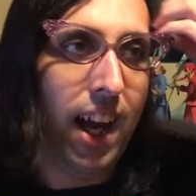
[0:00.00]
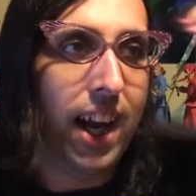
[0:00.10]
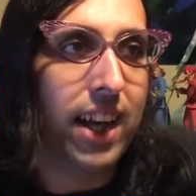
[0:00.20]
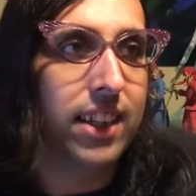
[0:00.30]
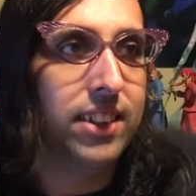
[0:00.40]

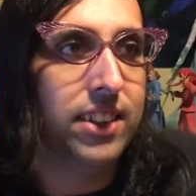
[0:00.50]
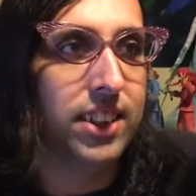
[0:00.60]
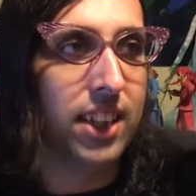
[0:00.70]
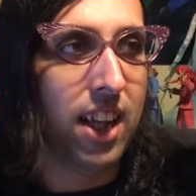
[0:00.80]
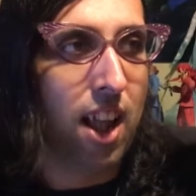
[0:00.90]
and
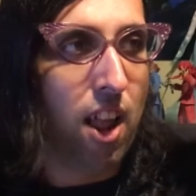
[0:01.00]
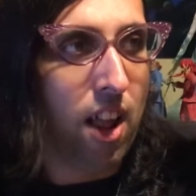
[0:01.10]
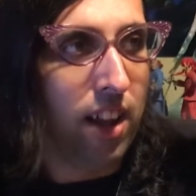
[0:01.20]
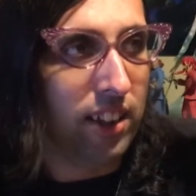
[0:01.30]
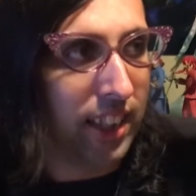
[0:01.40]

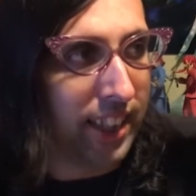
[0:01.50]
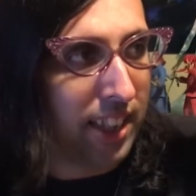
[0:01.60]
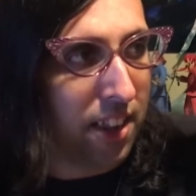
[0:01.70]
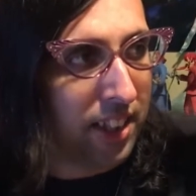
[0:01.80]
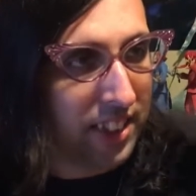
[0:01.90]

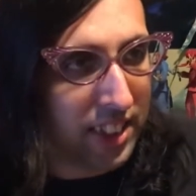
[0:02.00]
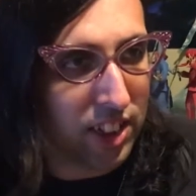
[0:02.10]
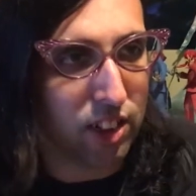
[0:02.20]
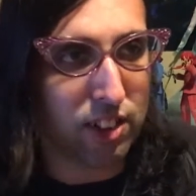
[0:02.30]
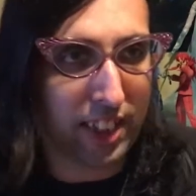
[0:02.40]
like the
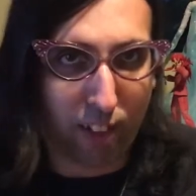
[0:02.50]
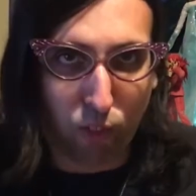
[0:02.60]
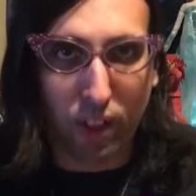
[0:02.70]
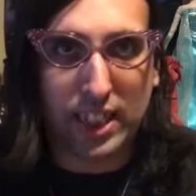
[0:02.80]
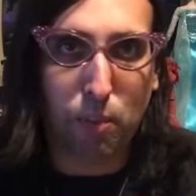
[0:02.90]
sisters like
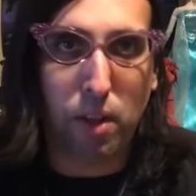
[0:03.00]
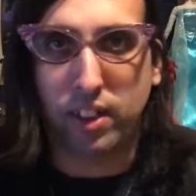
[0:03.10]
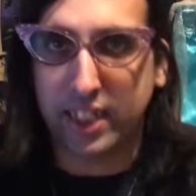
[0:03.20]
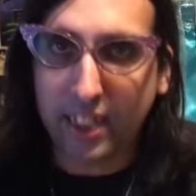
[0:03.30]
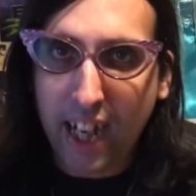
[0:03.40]
rigs up all
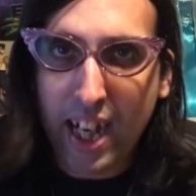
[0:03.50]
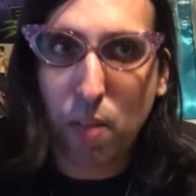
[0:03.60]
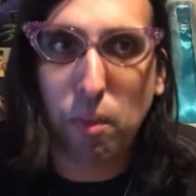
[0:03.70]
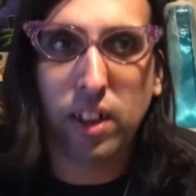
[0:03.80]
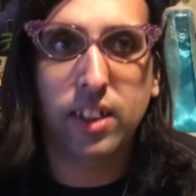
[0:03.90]
these
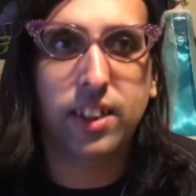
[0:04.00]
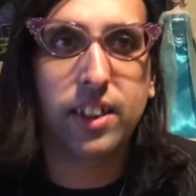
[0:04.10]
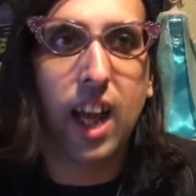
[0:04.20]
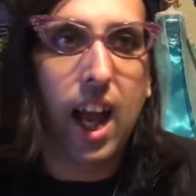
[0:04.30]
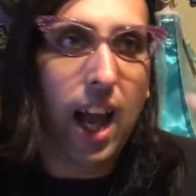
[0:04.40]

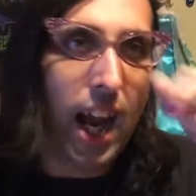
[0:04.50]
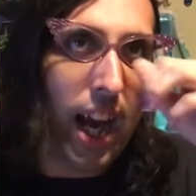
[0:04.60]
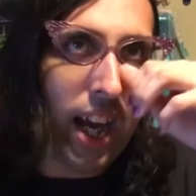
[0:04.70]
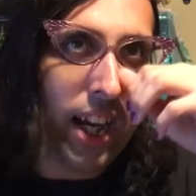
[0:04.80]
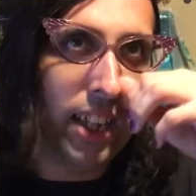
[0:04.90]
cameras
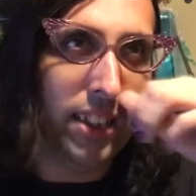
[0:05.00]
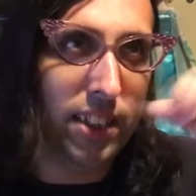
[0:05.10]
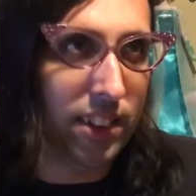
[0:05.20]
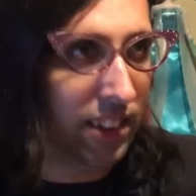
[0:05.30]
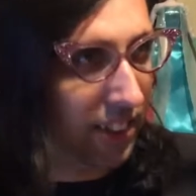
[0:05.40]

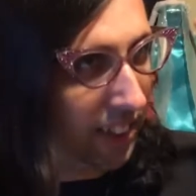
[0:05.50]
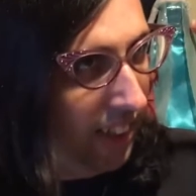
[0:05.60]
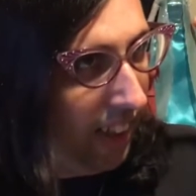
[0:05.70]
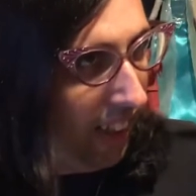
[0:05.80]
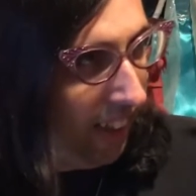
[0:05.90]
and
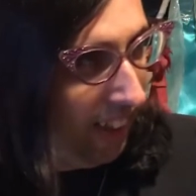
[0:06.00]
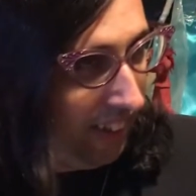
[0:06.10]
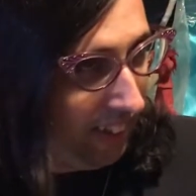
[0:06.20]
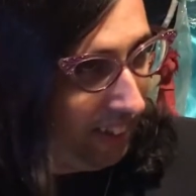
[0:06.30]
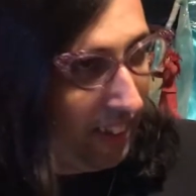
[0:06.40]

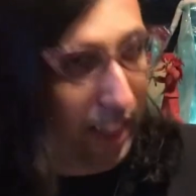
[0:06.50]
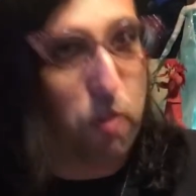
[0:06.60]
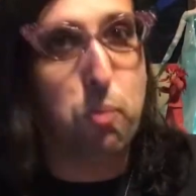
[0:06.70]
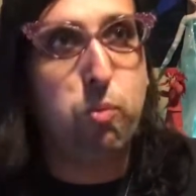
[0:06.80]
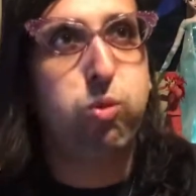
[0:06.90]
like
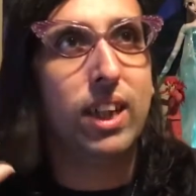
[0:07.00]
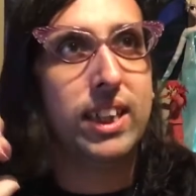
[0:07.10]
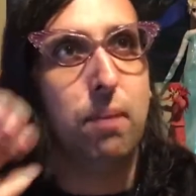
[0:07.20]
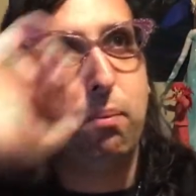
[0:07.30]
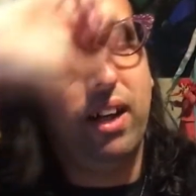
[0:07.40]

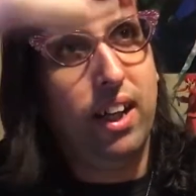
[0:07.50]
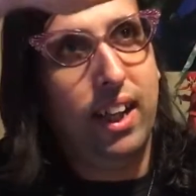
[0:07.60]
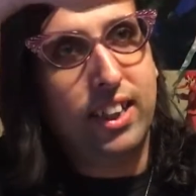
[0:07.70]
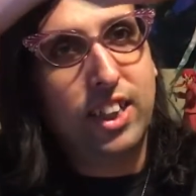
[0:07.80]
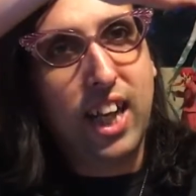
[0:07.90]
rigs up
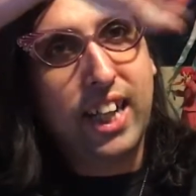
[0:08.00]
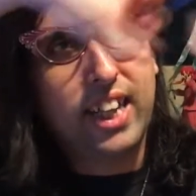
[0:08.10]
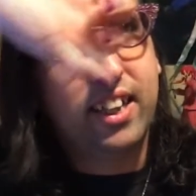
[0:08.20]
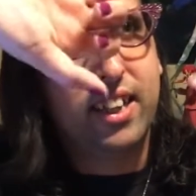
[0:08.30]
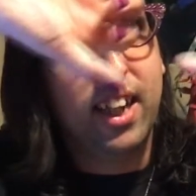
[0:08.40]
a
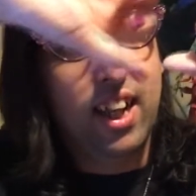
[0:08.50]
giant